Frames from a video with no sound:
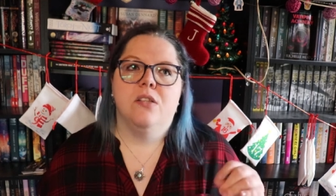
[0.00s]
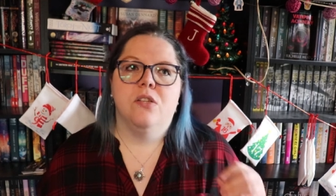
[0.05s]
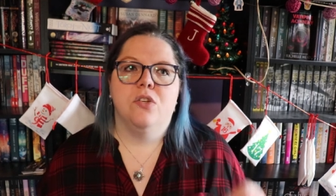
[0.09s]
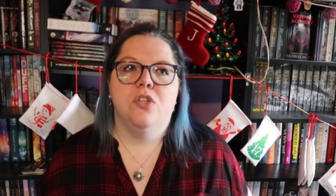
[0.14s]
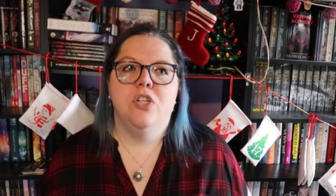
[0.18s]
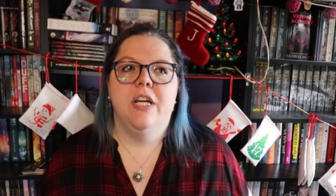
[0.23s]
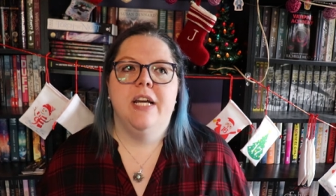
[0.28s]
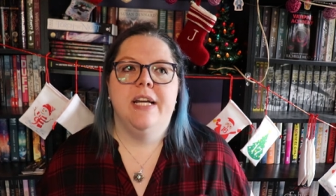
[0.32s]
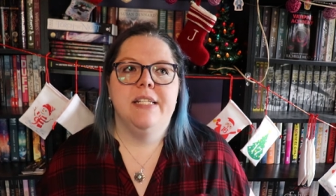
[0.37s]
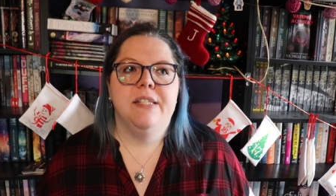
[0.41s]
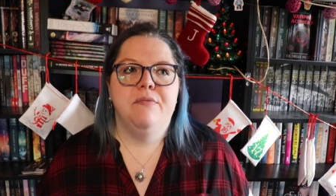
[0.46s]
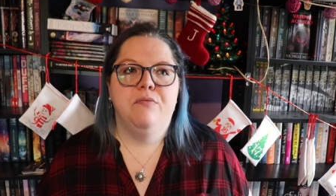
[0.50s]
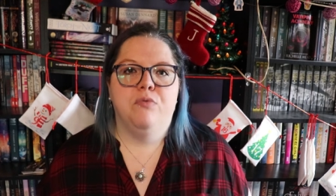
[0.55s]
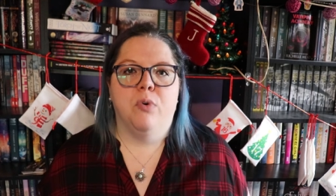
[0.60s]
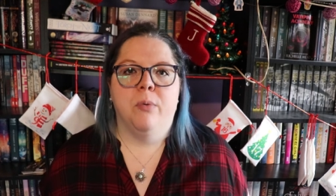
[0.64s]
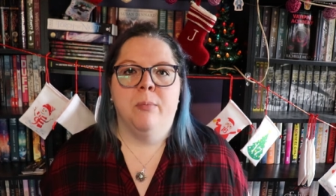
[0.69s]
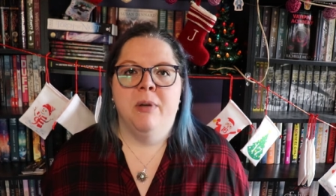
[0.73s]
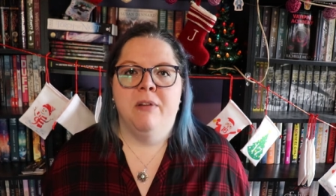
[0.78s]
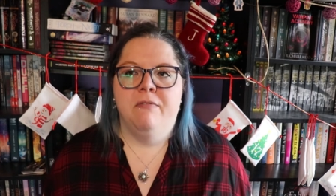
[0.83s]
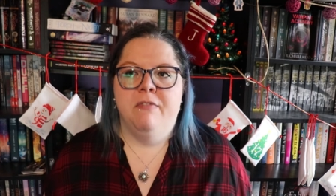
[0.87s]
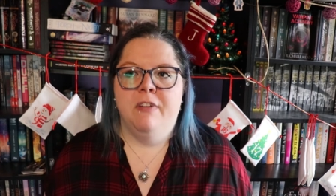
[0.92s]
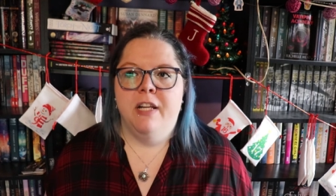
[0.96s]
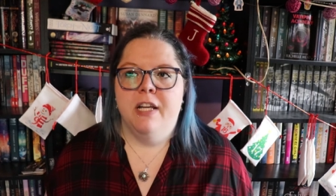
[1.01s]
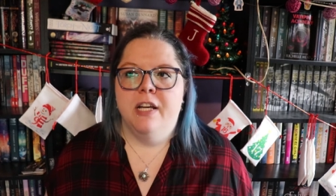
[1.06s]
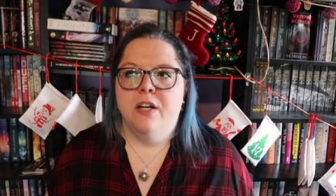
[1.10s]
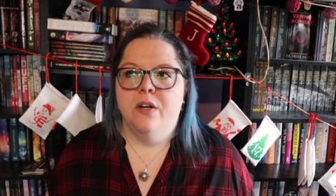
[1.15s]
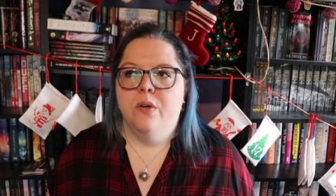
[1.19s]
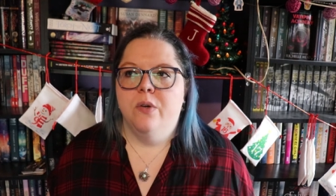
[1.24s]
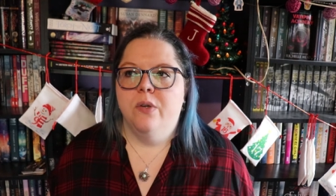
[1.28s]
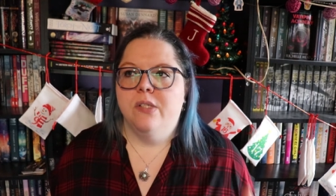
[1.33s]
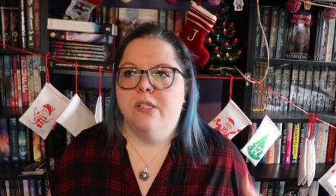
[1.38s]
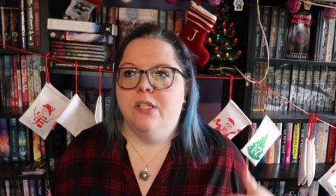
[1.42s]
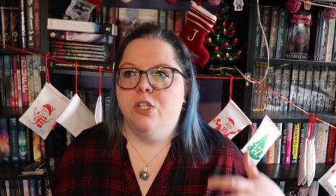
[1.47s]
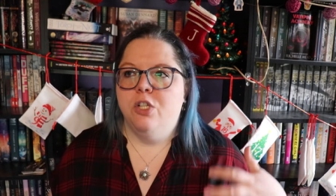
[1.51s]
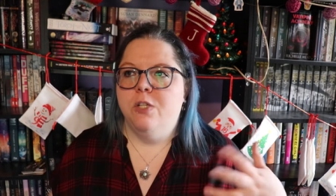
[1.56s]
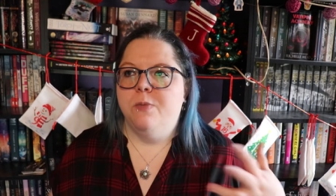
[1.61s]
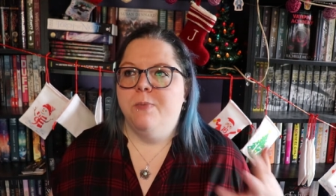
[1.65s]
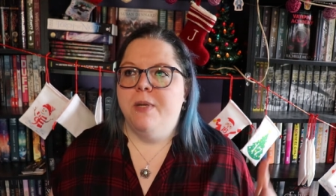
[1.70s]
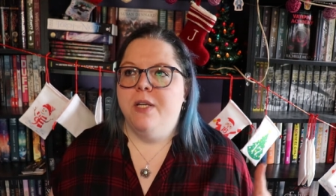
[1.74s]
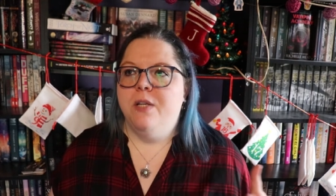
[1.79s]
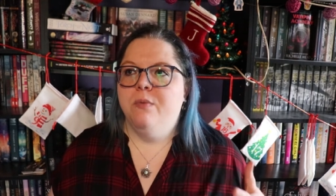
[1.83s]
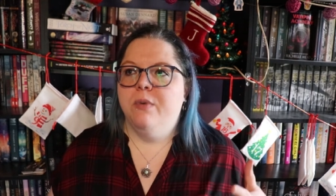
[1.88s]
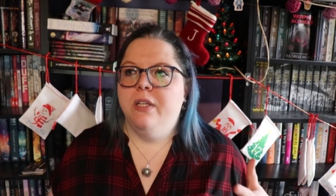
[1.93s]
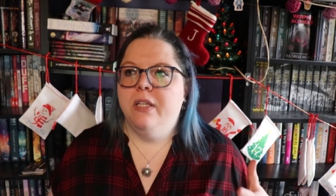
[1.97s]
So she has informative videos. She's
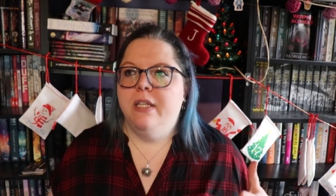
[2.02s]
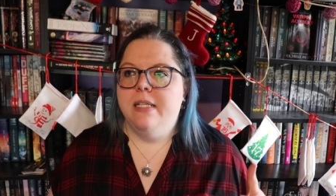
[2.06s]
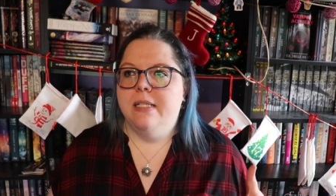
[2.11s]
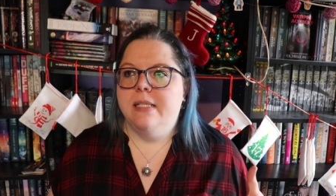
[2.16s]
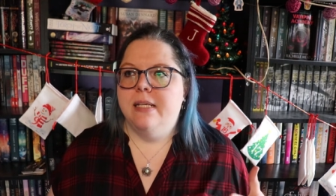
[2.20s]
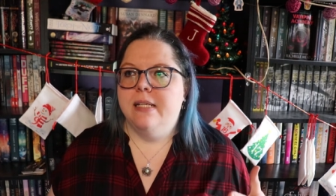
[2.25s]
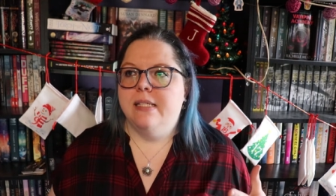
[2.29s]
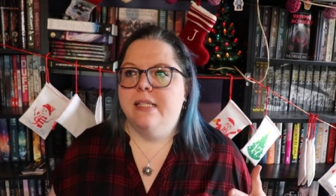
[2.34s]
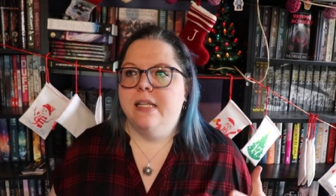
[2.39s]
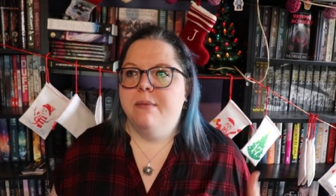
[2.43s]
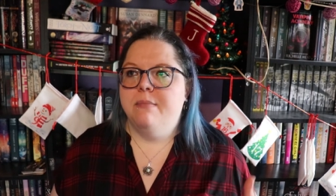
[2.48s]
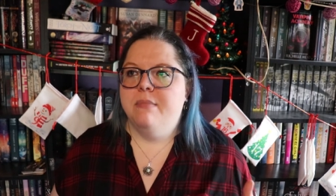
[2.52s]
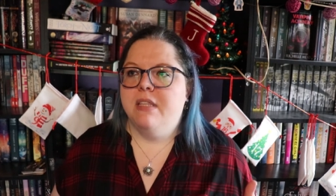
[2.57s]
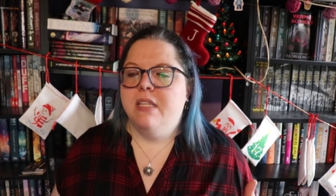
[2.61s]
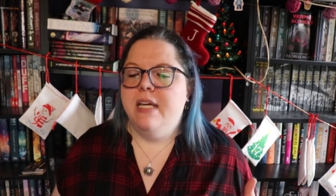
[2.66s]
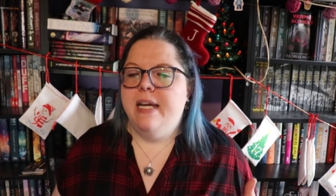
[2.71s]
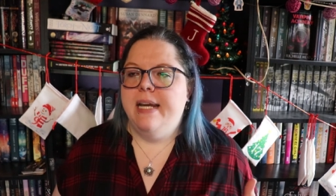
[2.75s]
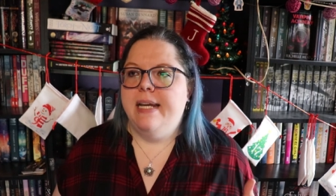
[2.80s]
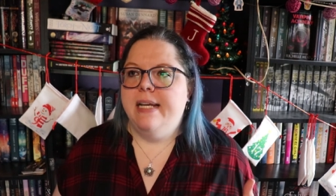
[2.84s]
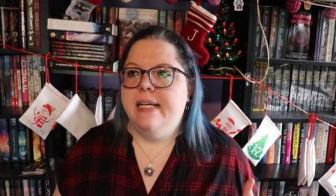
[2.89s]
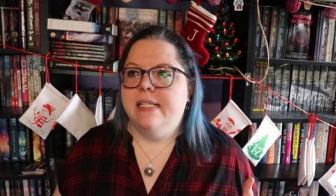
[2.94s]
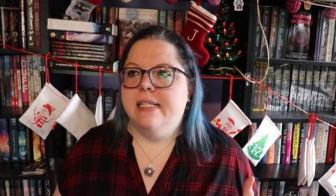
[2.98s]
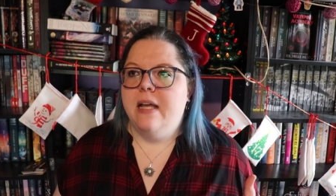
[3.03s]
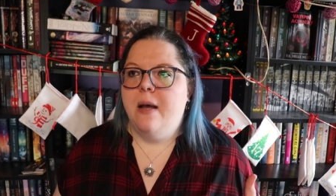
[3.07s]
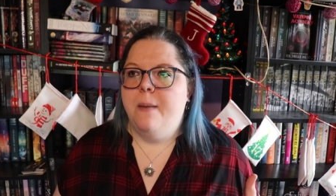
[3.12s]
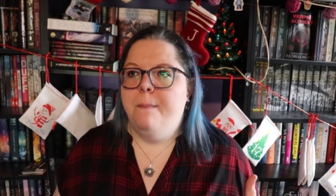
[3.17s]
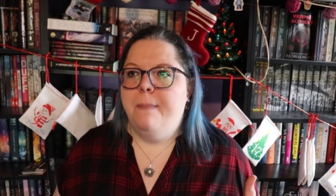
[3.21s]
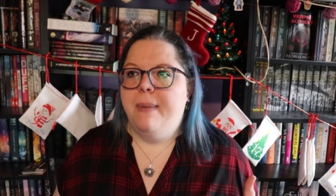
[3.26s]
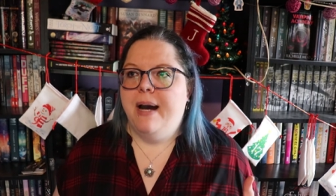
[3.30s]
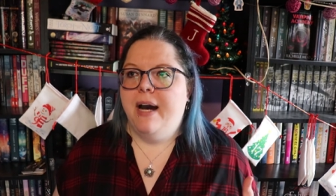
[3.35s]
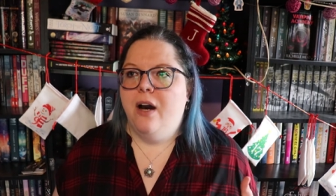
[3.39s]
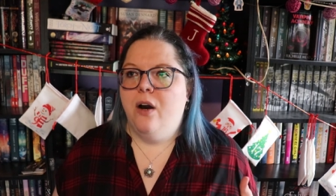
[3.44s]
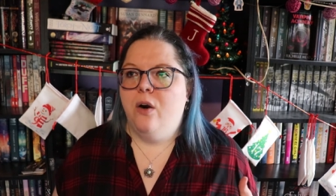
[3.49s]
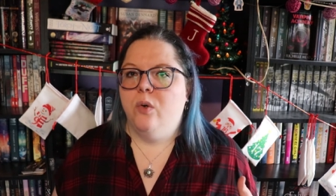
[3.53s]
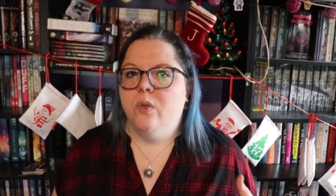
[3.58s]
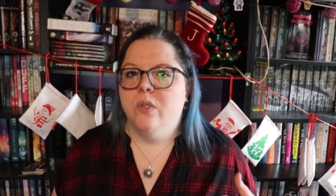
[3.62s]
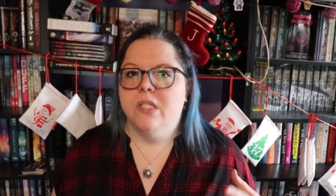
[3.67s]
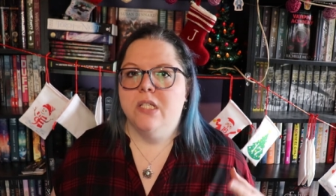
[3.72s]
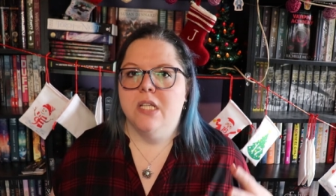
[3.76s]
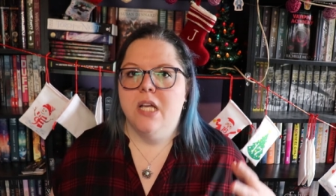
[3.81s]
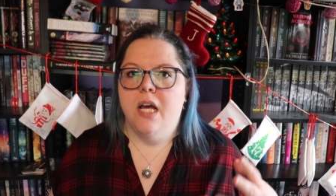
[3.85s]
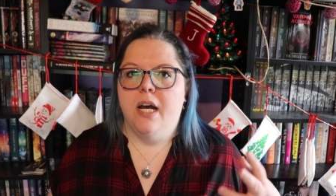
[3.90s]
been releasing some things about